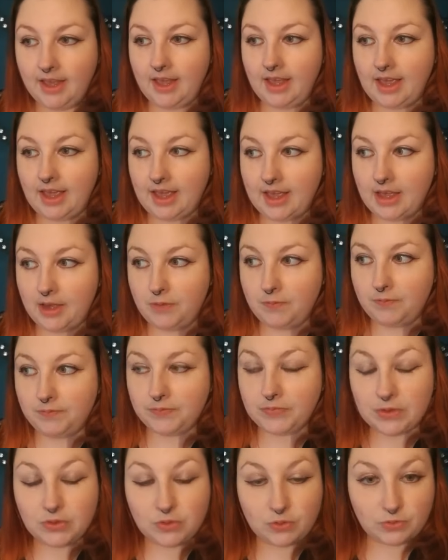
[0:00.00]

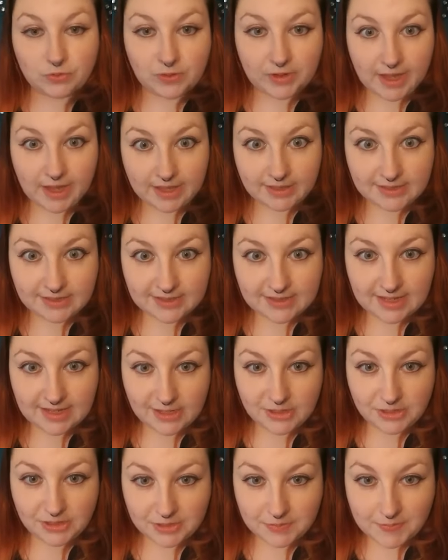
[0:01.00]
Don't forget to
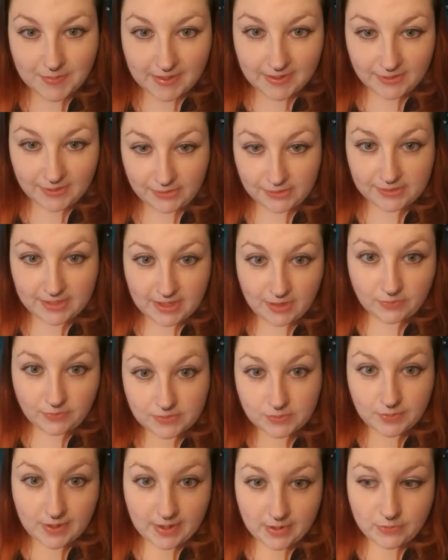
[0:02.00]
sage yourself as
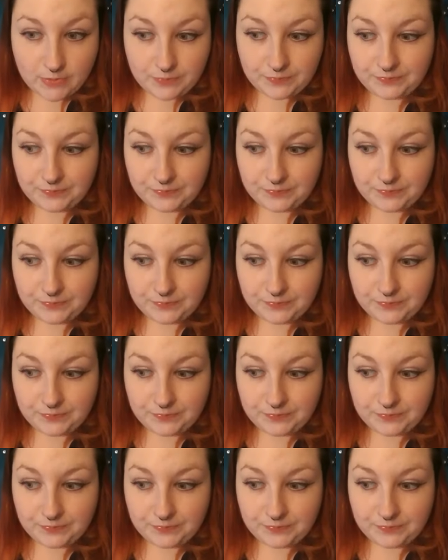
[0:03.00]
well.